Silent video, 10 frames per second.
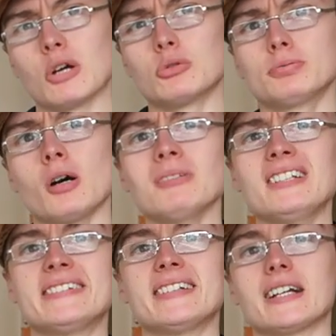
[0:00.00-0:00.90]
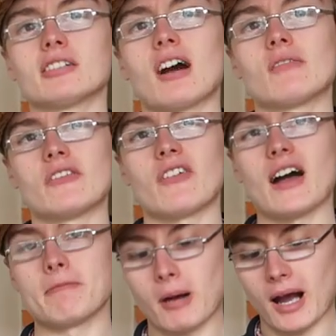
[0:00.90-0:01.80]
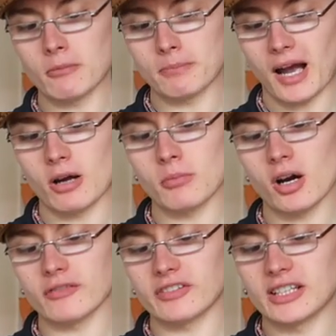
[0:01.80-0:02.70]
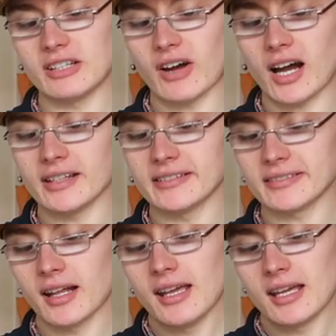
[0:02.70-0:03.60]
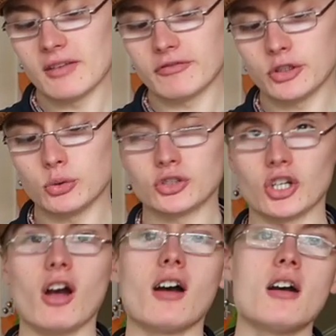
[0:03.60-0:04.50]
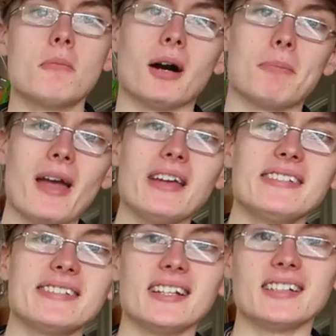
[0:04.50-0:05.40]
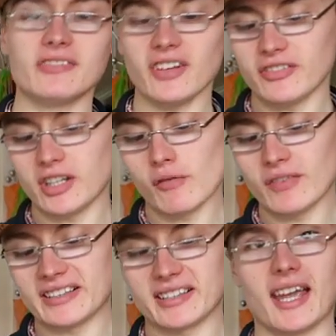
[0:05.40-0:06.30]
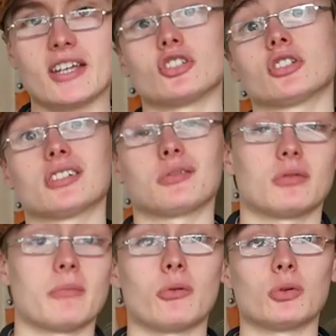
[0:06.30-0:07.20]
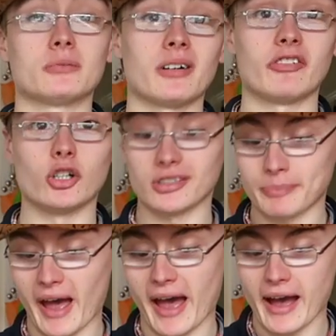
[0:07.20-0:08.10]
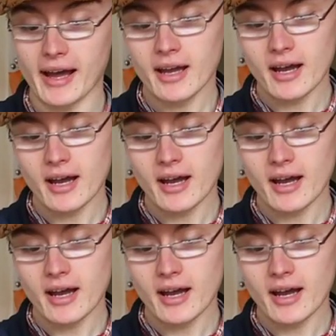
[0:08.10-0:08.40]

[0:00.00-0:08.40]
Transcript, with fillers: I would probably stick around the five pound mark for Levi's in future, but I paid six fifty on this occasion because it was my first pair,